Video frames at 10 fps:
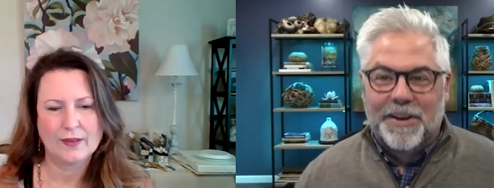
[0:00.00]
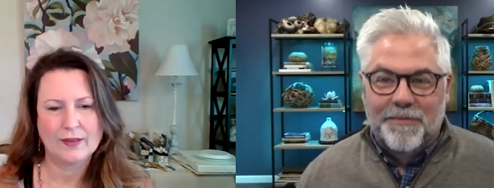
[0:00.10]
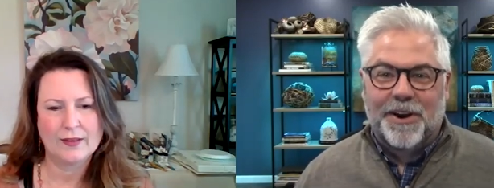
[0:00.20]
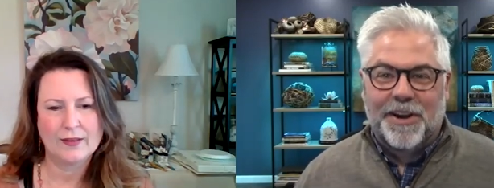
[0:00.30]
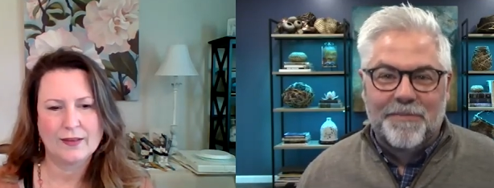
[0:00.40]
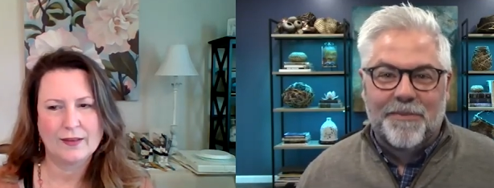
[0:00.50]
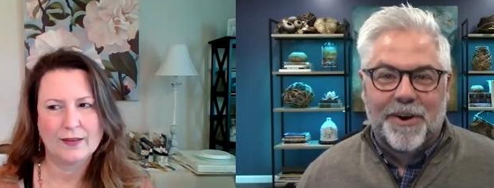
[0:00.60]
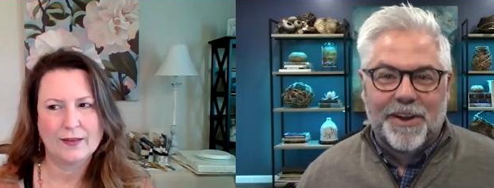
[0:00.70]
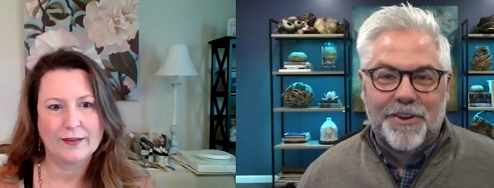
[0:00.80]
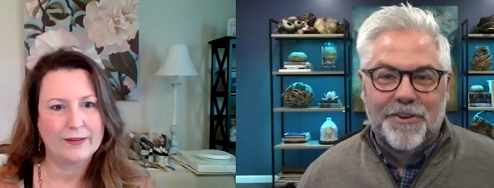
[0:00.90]
Speaker 1: marketing
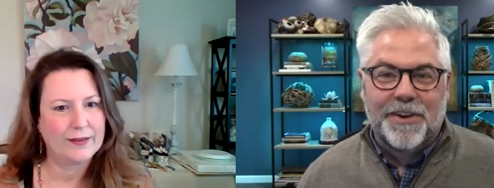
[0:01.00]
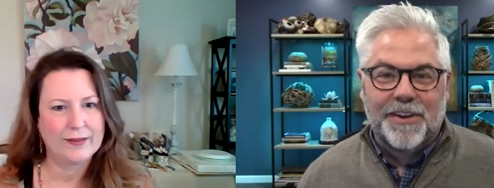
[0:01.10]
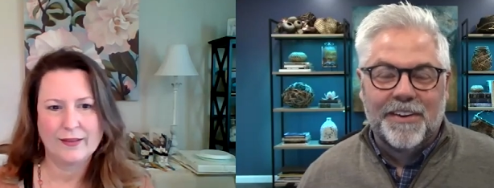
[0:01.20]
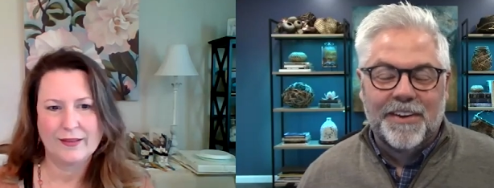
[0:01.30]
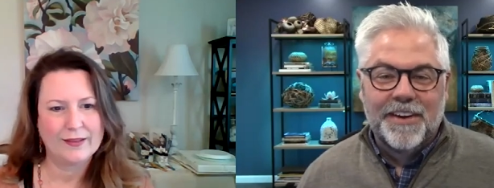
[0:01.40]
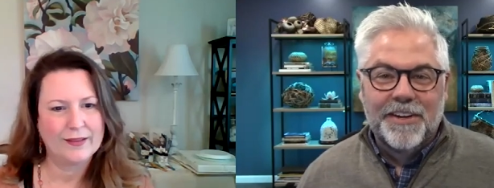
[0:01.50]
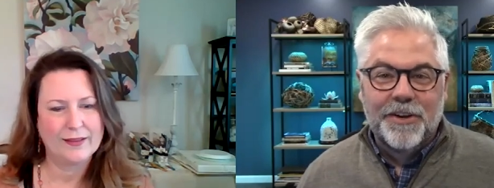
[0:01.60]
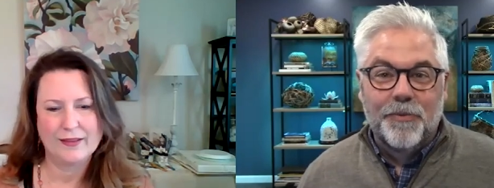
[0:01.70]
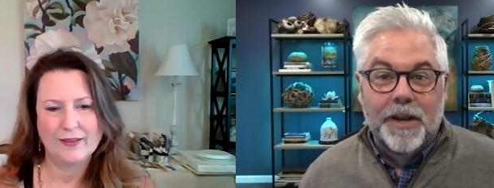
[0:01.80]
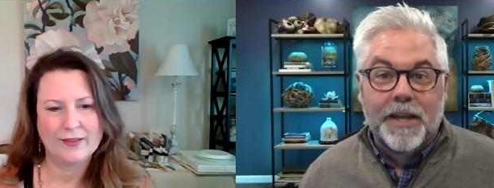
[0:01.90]
marketing you can
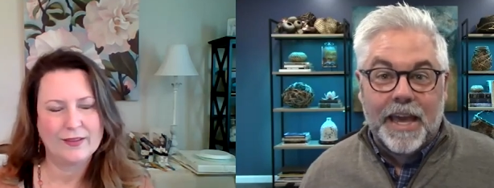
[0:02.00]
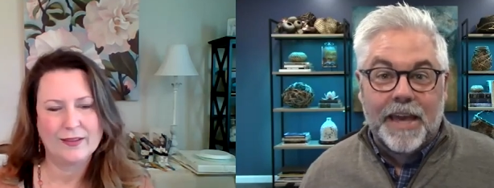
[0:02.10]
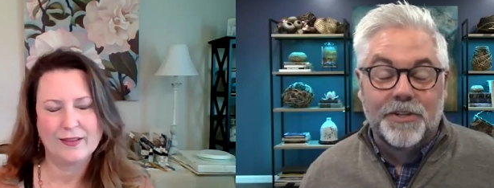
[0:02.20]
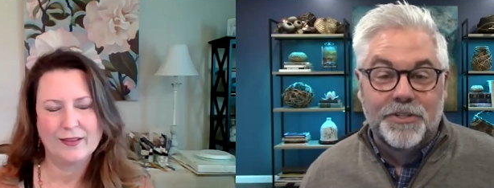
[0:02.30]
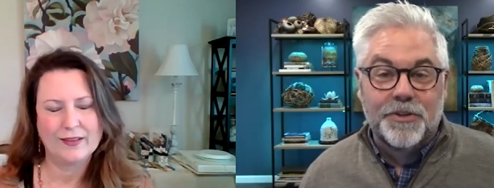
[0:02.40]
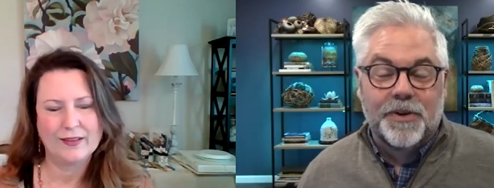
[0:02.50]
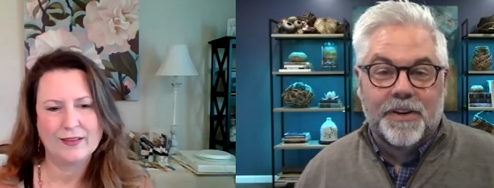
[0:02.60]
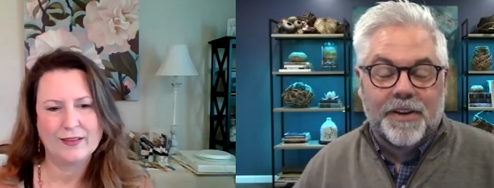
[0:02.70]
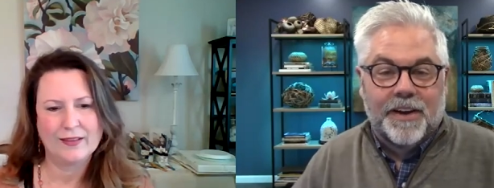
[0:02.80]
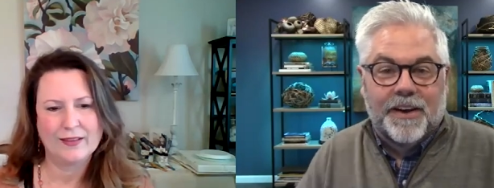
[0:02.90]
you really can just do
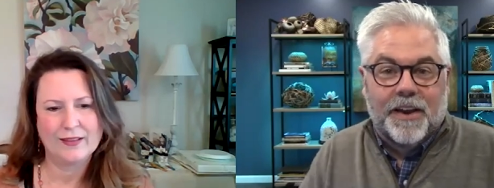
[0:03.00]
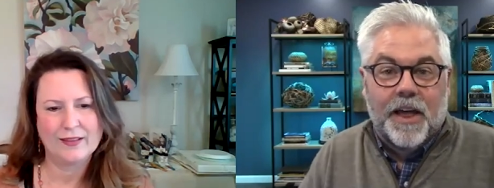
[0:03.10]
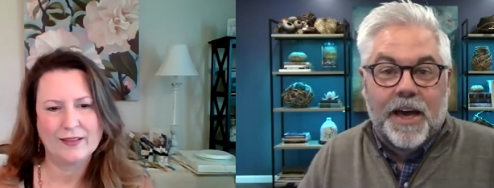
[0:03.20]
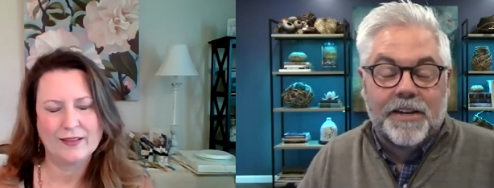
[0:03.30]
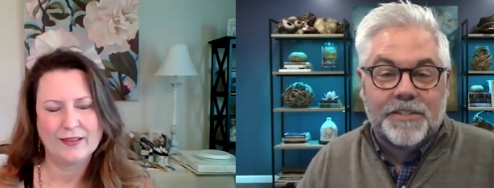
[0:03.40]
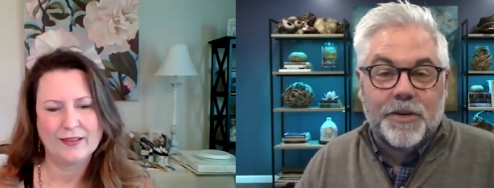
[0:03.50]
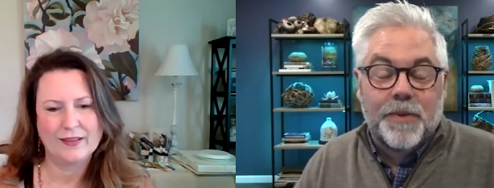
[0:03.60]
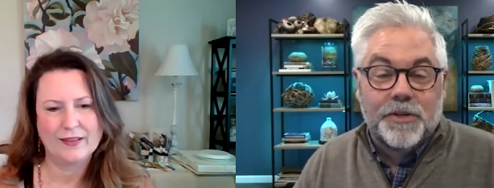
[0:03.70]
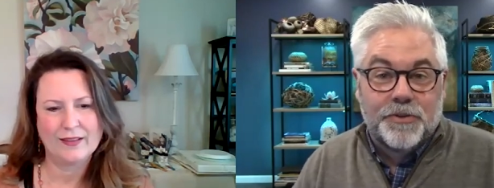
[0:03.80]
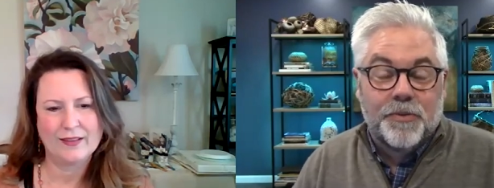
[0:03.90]
it uh, a lot so
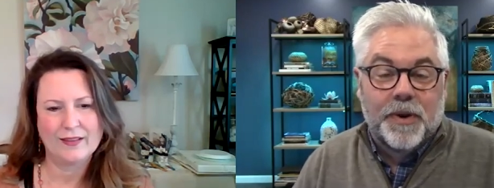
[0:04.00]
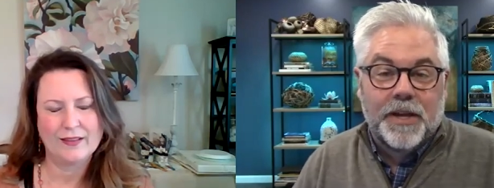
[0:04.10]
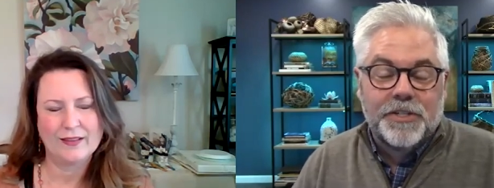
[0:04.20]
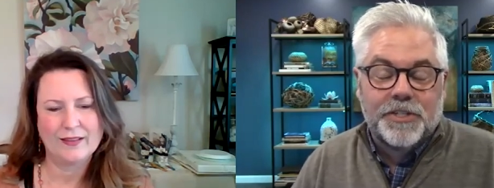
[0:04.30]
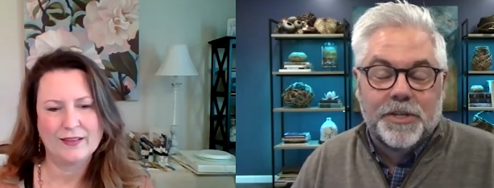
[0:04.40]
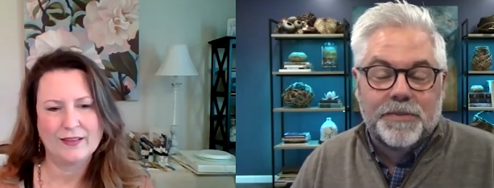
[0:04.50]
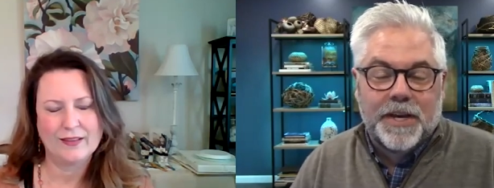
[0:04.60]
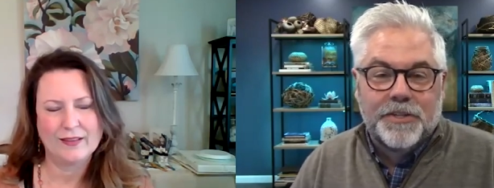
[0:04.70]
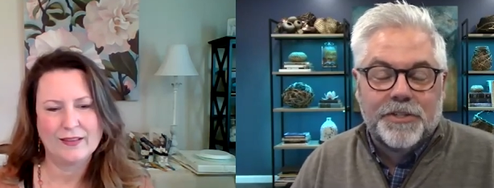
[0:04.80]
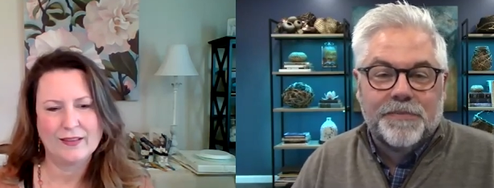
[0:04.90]
much through relationships
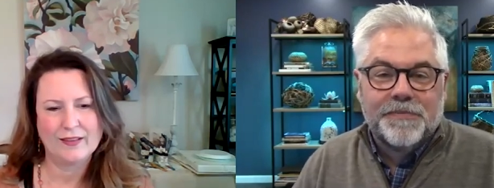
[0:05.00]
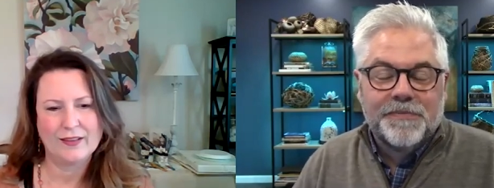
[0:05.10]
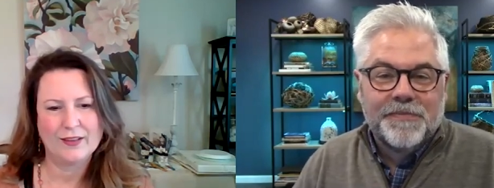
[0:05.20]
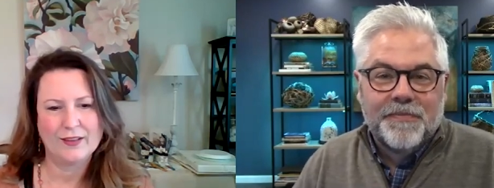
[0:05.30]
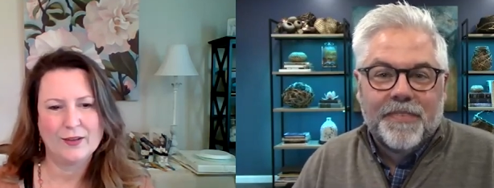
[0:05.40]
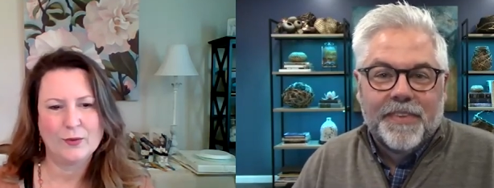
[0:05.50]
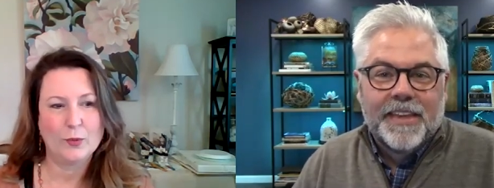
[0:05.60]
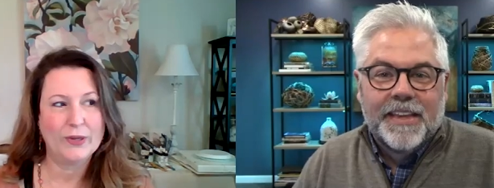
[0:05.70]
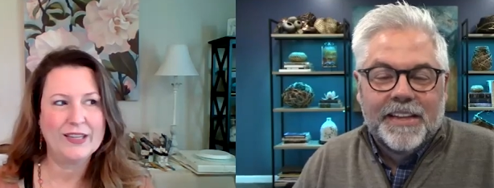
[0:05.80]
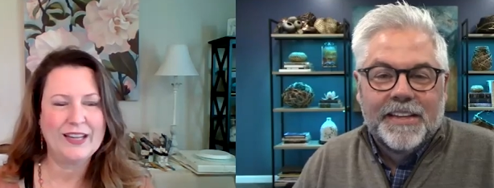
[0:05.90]
can't you
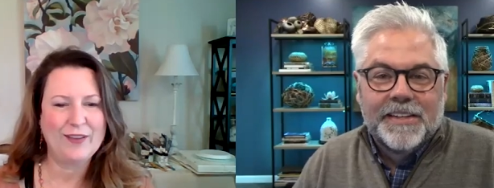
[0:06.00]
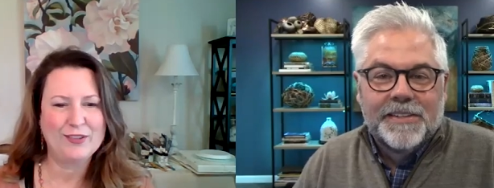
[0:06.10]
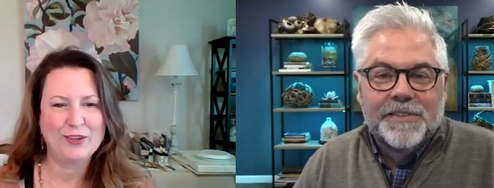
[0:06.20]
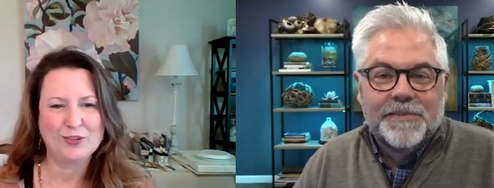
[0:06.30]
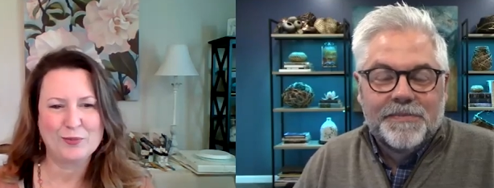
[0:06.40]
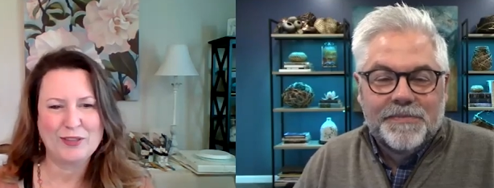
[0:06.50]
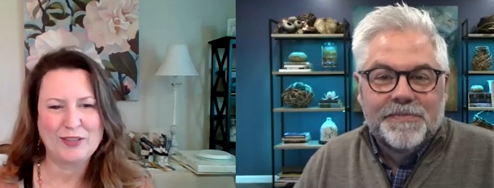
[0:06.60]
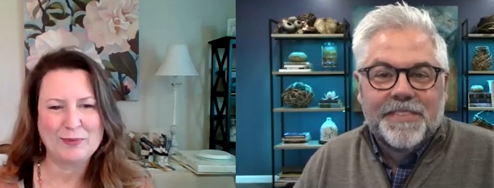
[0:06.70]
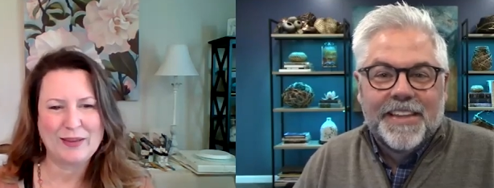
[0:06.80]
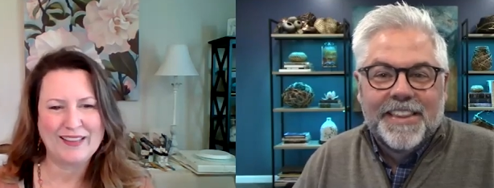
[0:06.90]
Speaker 2: well we didn't have social
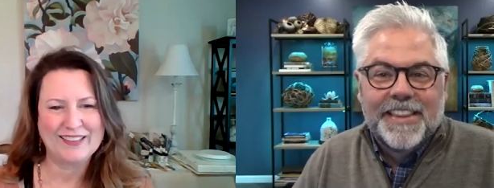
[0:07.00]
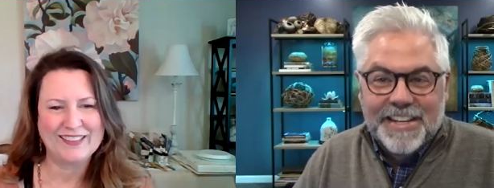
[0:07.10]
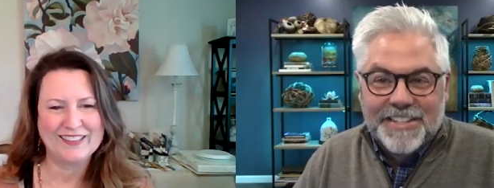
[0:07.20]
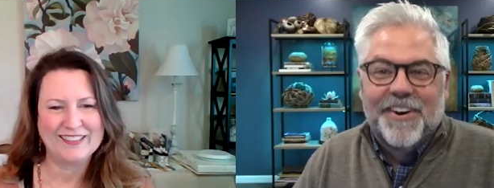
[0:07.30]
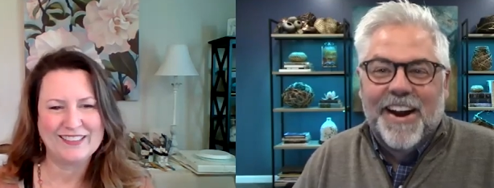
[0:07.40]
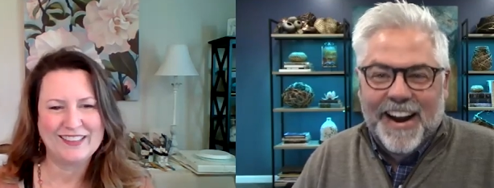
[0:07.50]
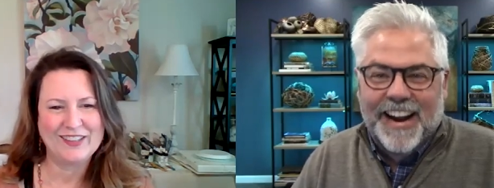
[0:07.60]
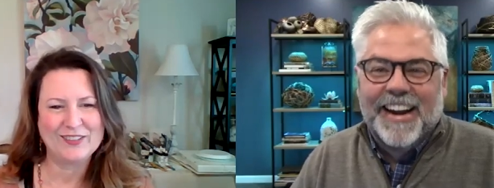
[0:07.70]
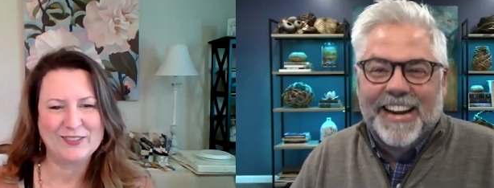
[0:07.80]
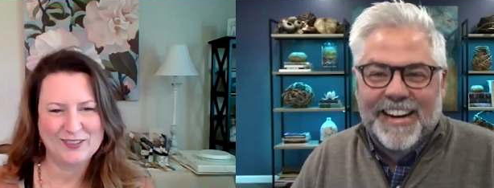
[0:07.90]
media back that's then. right